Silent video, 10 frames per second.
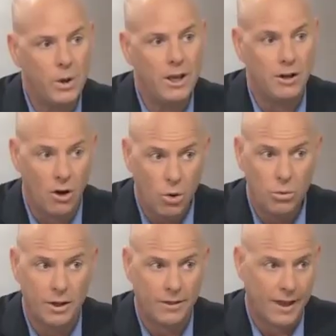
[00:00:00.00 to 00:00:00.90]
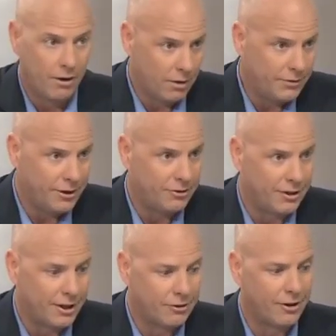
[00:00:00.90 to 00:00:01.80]
we know that they love these
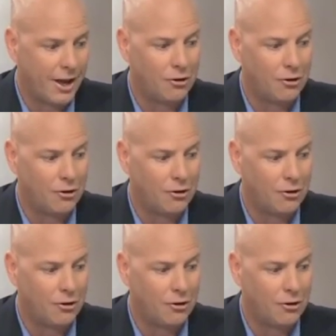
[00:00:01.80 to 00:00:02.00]
things,